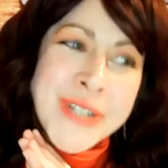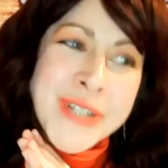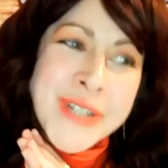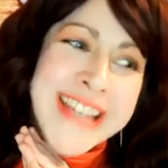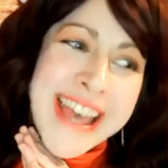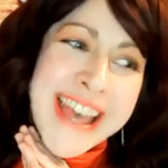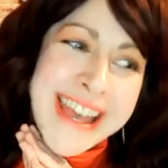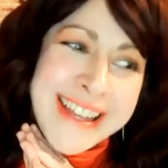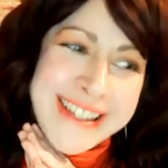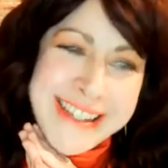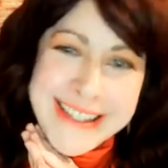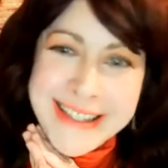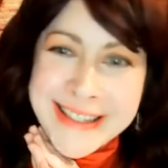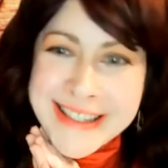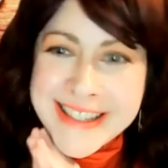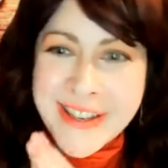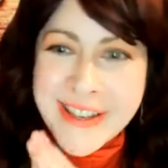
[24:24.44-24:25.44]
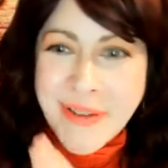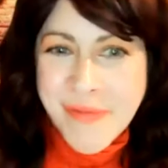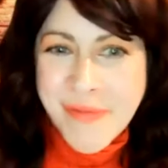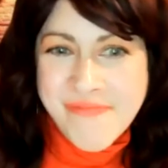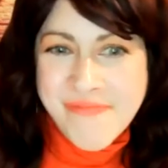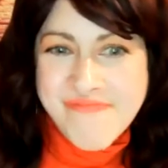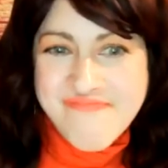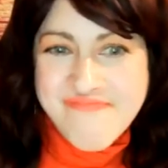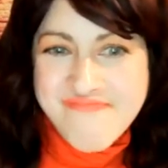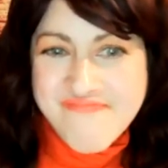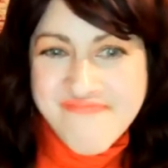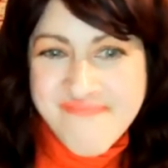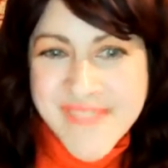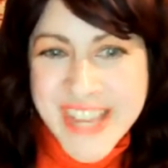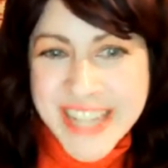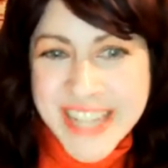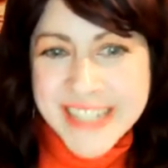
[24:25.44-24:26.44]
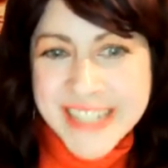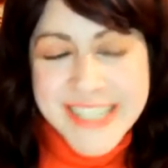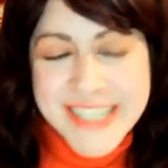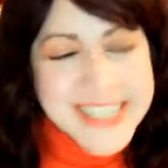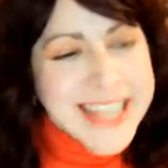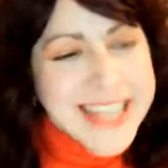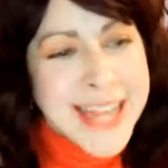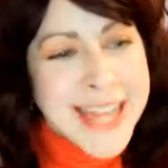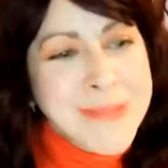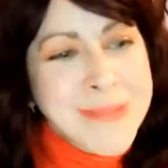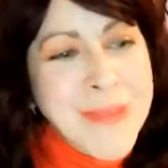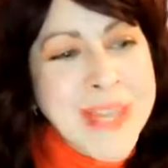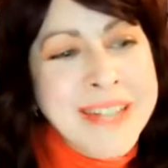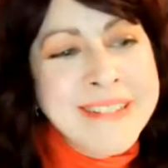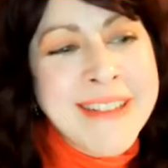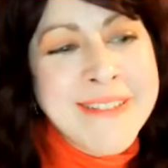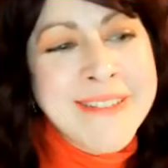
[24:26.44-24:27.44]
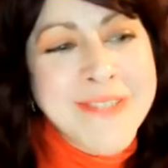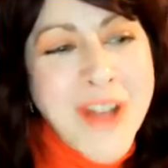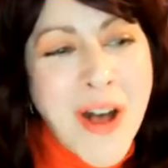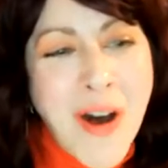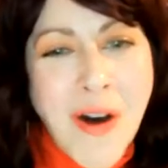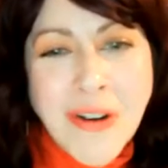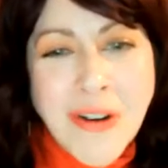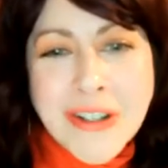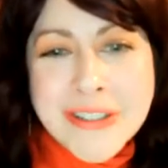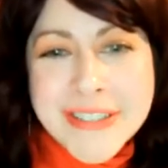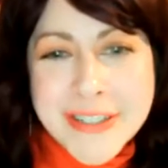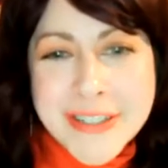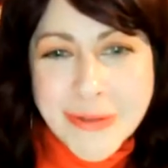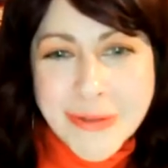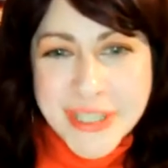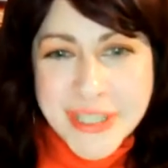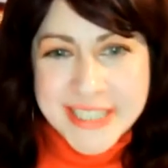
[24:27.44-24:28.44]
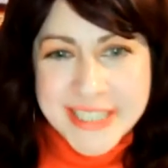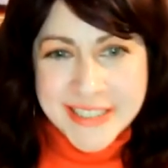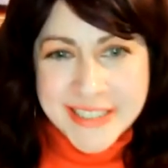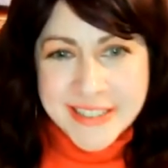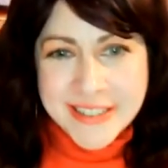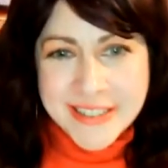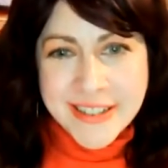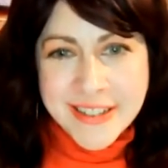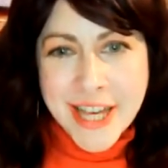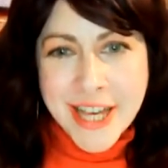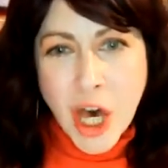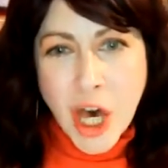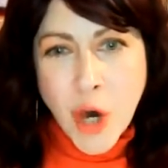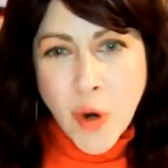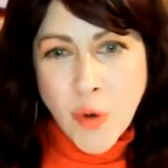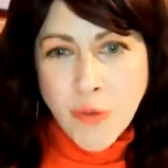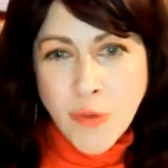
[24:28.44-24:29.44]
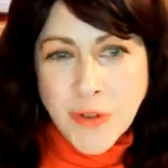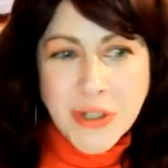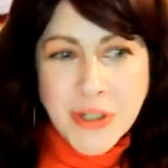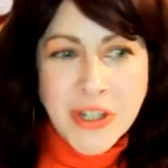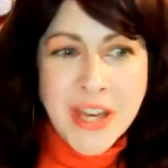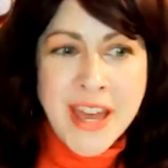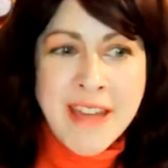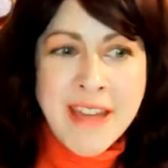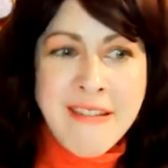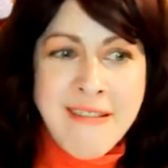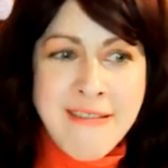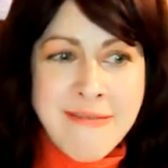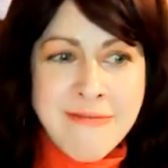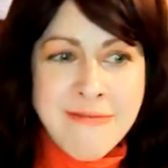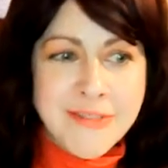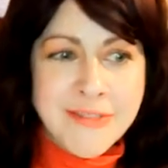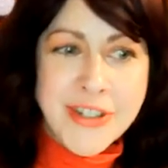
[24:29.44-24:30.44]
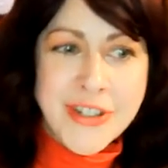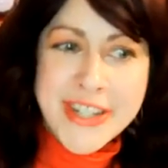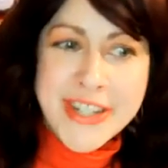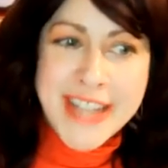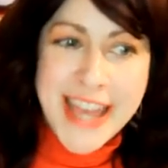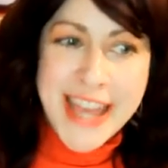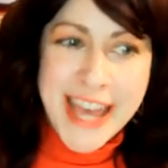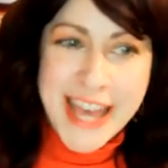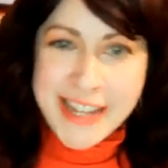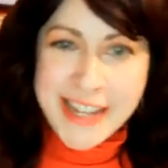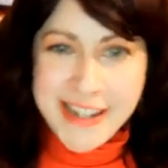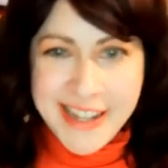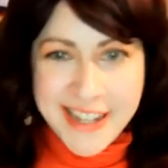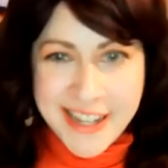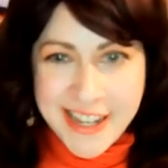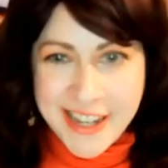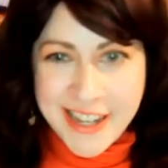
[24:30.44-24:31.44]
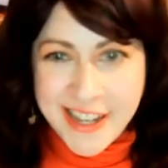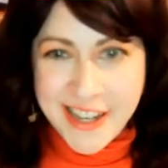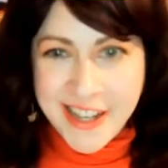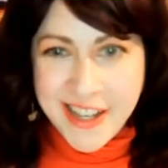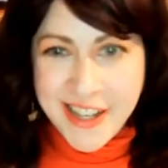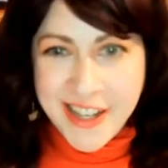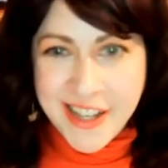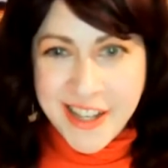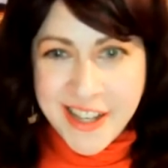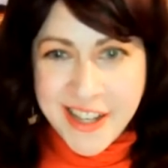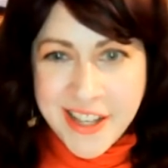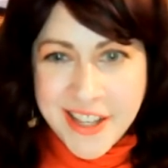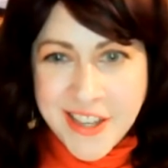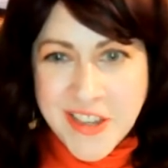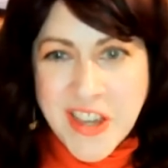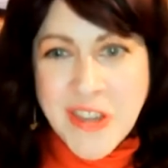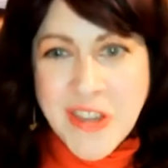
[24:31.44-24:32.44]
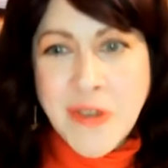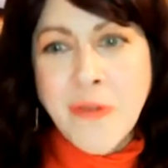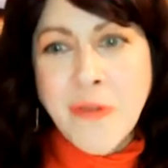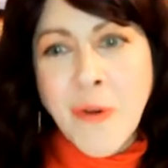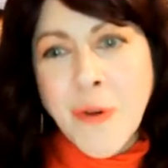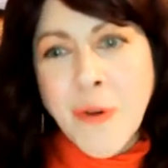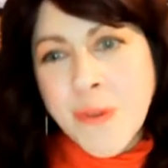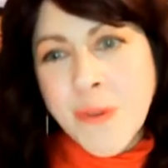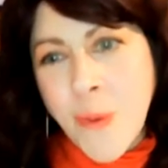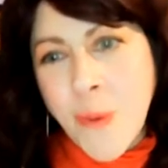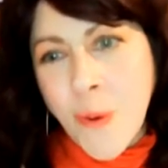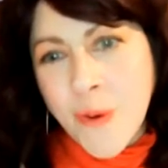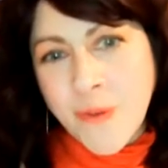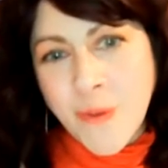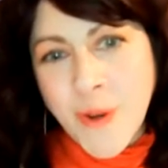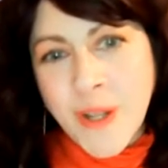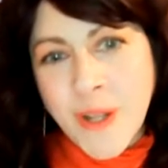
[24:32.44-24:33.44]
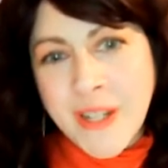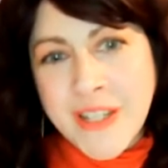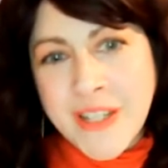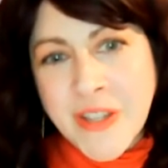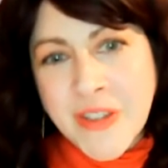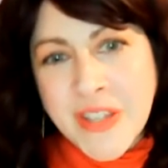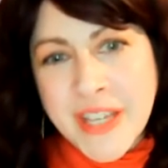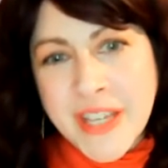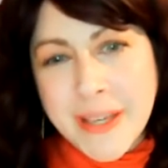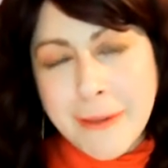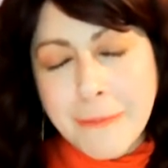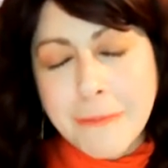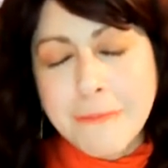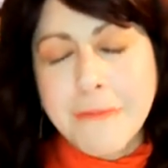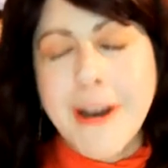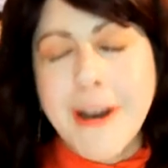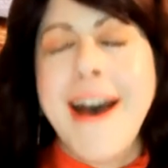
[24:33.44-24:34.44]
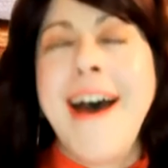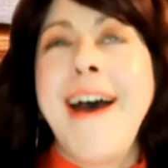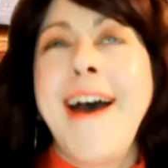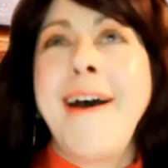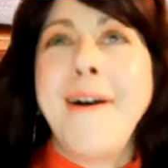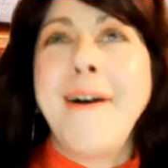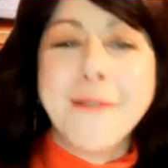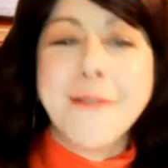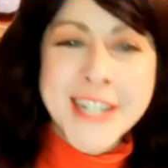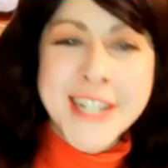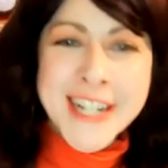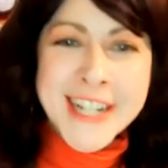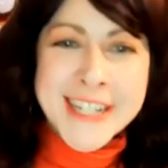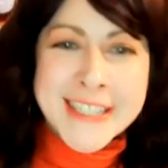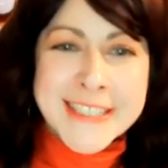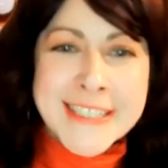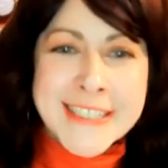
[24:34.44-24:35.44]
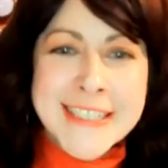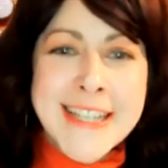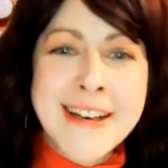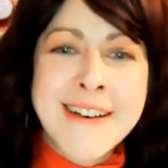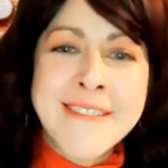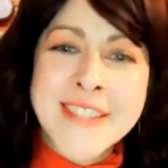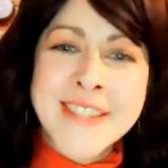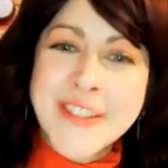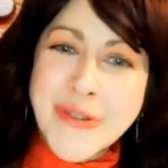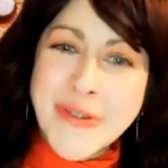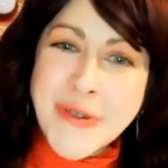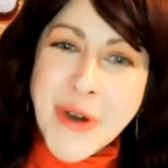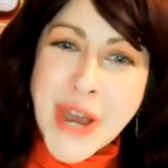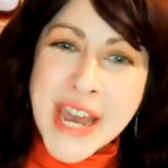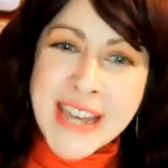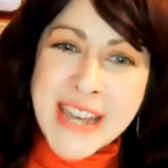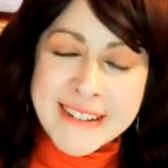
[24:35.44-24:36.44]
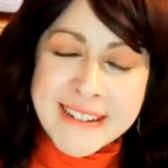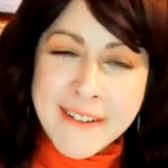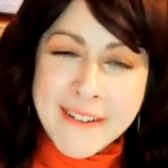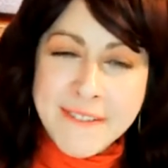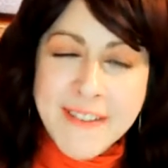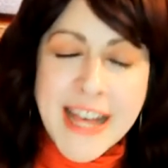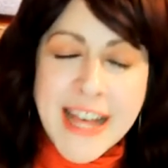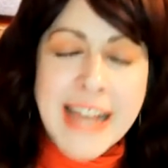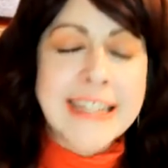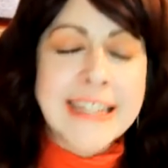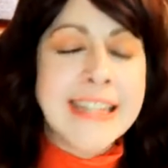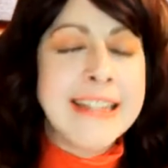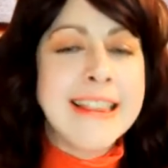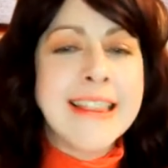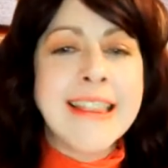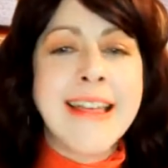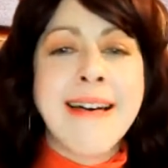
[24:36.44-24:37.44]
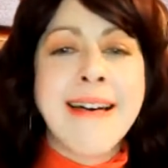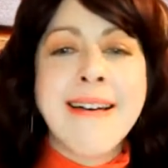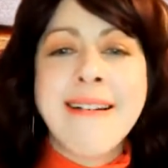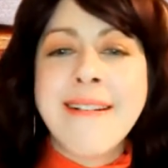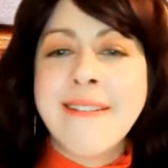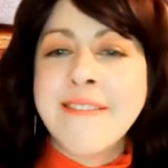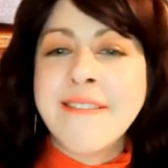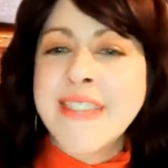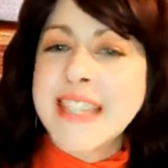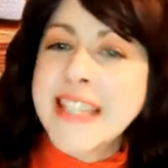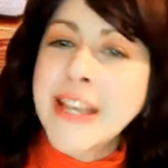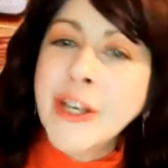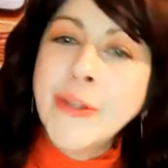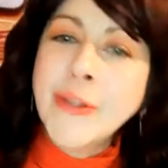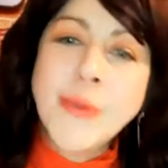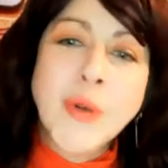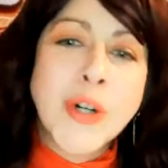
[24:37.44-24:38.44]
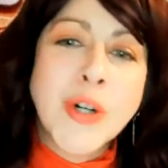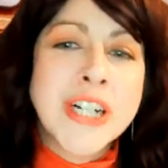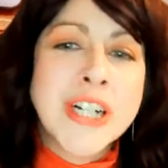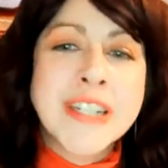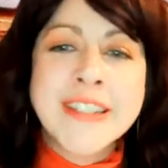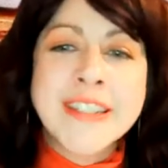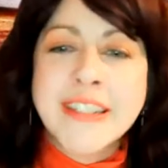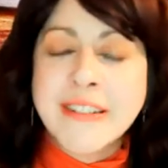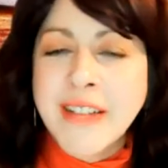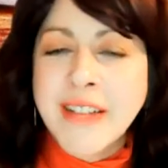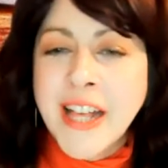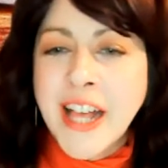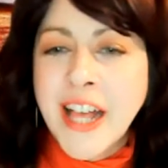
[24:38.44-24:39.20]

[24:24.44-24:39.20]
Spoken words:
sad is. Sad is being left all alone over and over again. You get your first boyfriend and you think, wow, love is great. And I finally love someone and